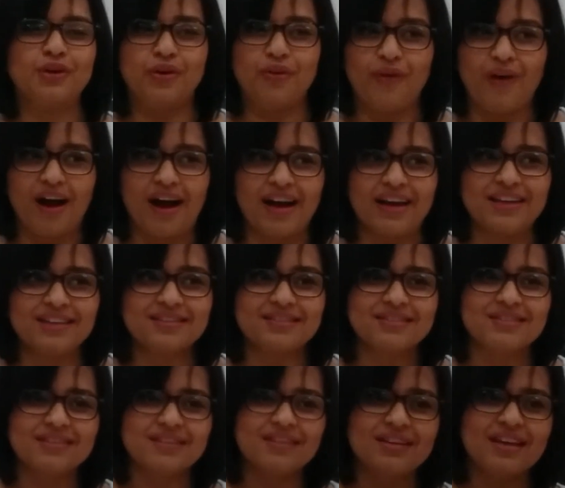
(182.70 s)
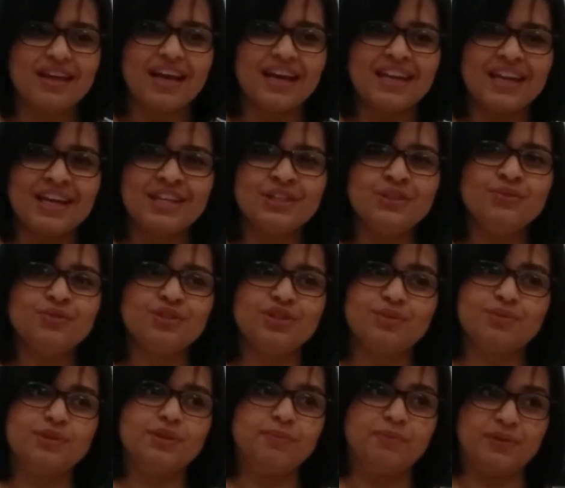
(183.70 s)
to cry, and I knew
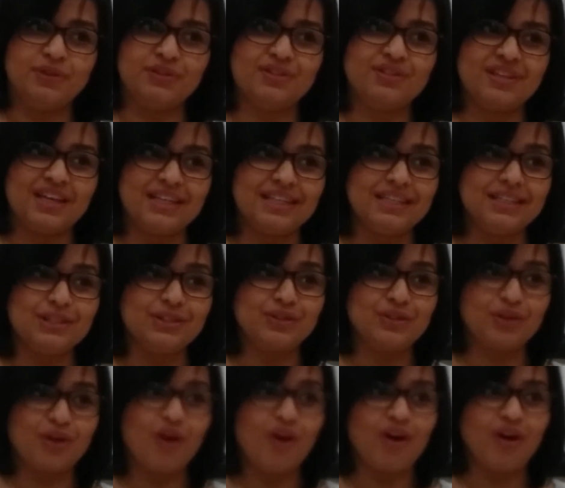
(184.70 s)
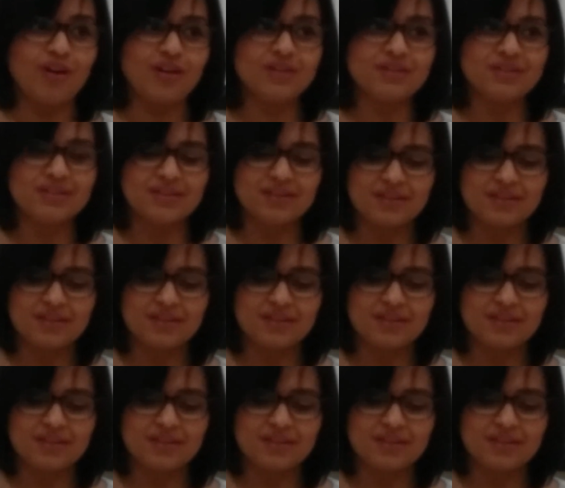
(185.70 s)
she was the person I needed to call.